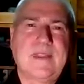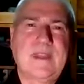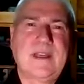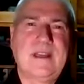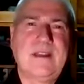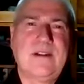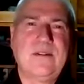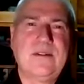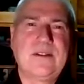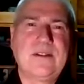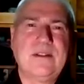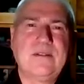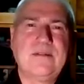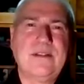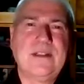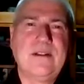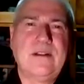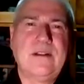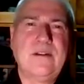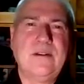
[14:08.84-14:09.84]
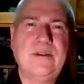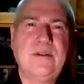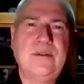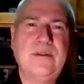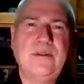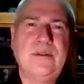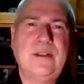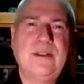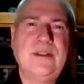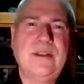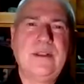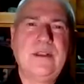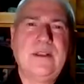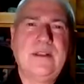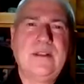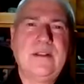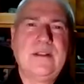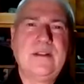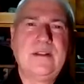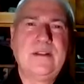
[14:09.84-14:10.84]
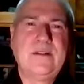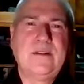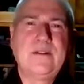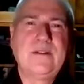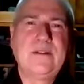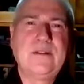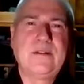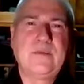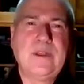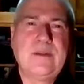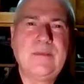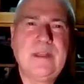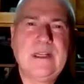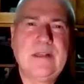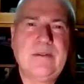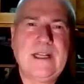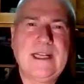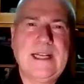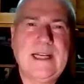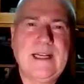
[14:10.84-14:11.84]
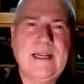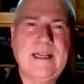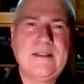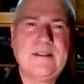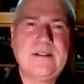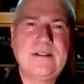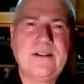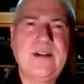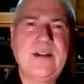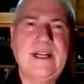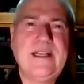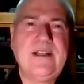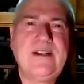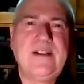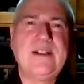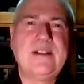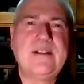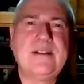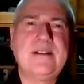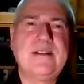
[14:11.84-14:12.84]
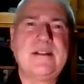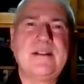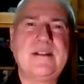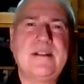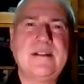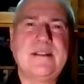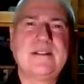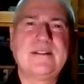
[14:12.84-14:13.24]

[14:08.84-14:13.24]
And also include those we may regard as strangers,